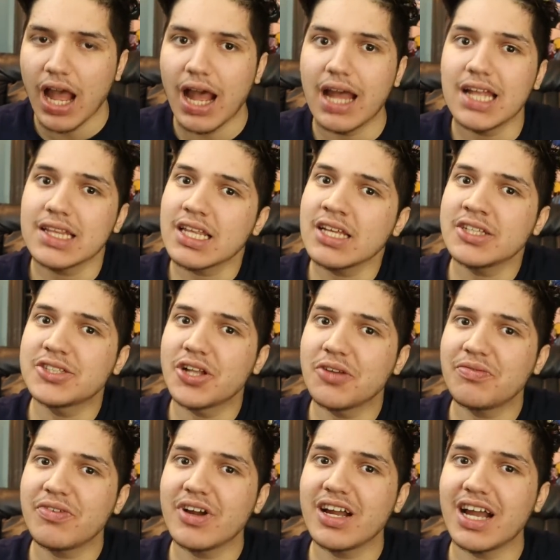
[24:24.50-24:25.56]
I think so
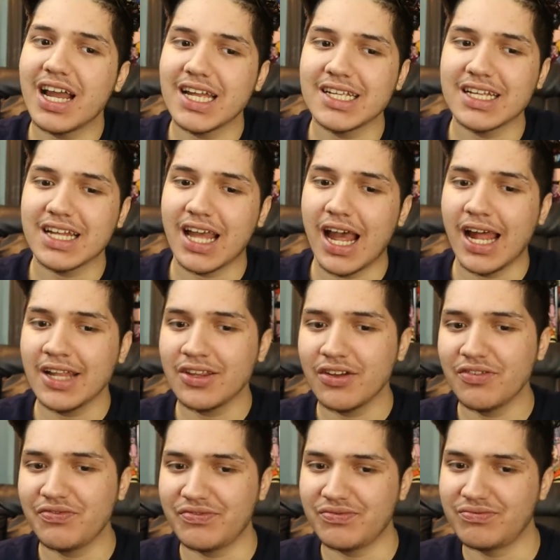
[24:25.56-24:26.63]
far, I, I don't know
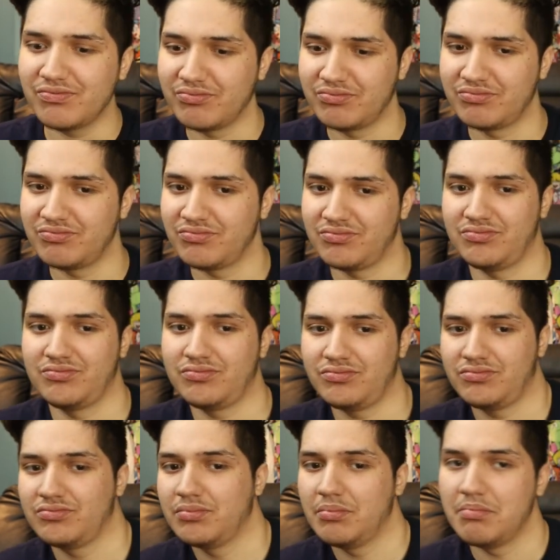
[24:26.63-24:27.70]
if
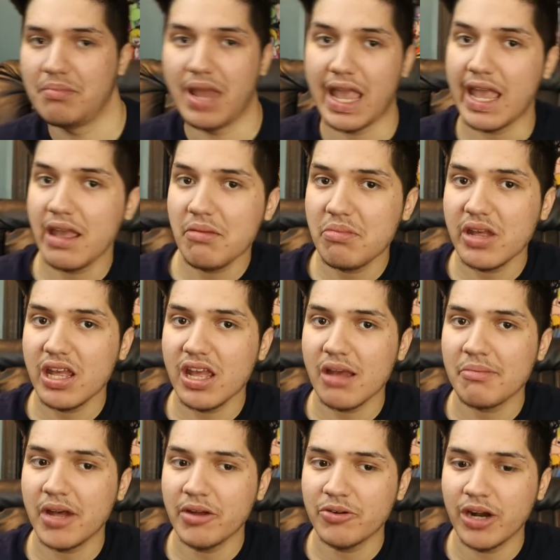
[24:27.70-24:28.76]
maybe
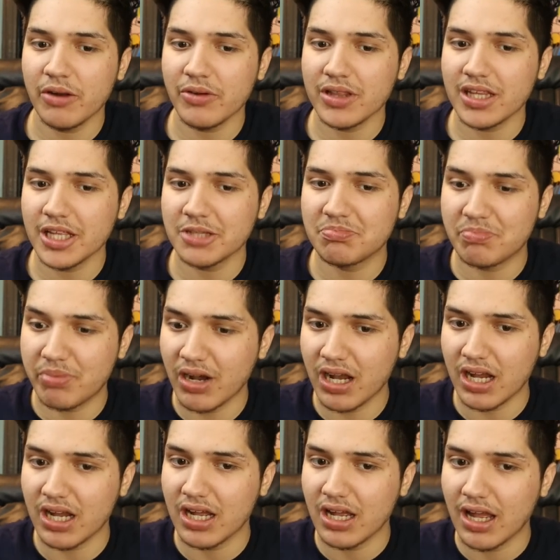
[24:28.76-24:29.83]
am I right with this,
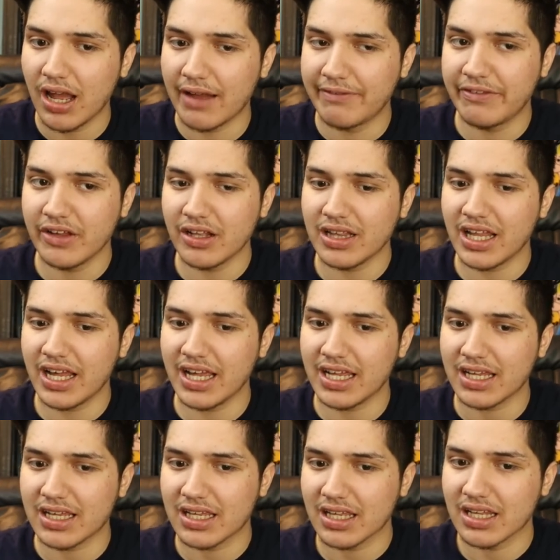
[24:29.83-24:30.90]
but I feel like